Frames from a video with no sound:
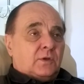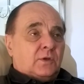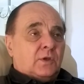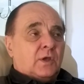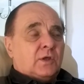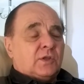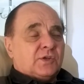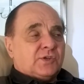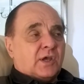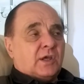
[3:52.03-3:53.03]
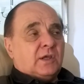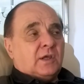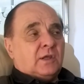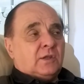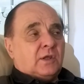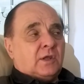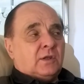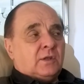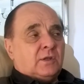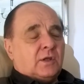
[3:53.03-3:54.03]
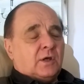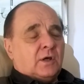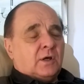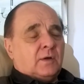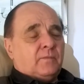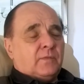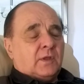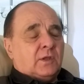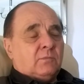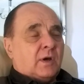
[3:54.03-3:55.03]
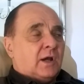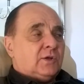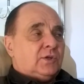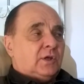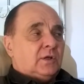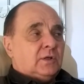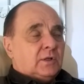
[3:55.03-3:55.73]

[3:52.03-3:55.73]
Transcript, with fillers: Yeah, they say in in um, in marketing